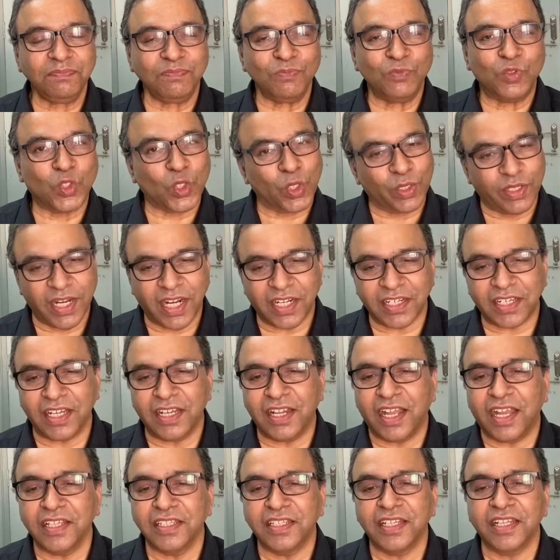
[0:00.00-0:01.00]
So yet
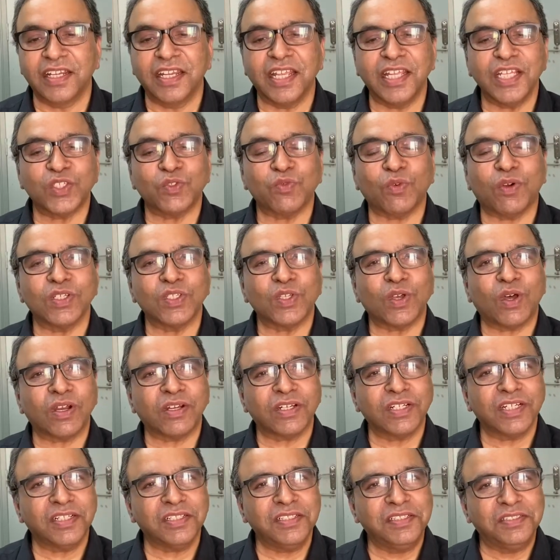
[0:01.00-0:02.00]
another race was
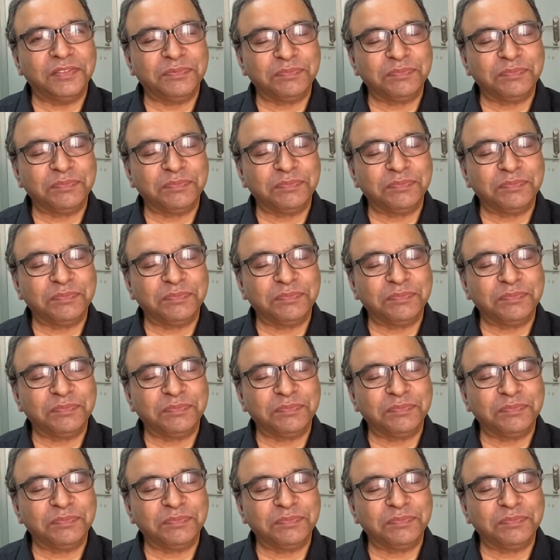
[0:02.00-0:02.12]
ordered.